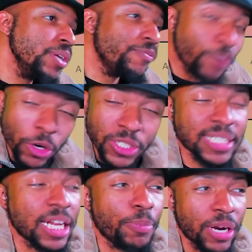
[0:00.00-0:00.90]
first I
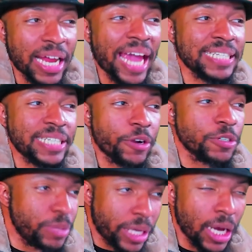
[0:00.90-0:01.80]
said I put it in A tiers
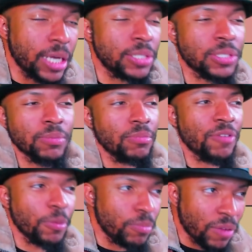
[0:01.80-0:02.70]
because of
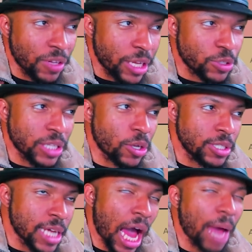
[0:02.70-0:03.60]
the laser that's on
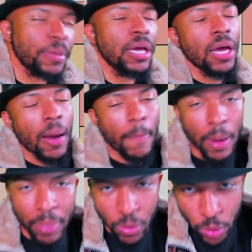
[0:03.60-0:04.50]
top. But
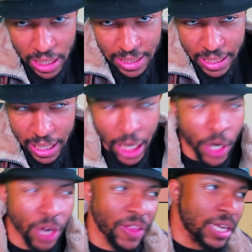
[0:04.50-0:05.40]
being realistic here,
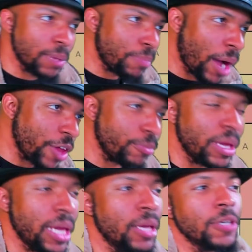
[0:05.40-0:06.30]
if that didn't bother
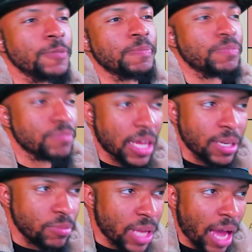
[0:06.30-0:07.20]
me,
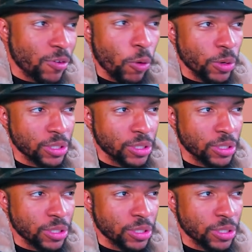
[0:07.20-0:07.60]
then yeah, of course,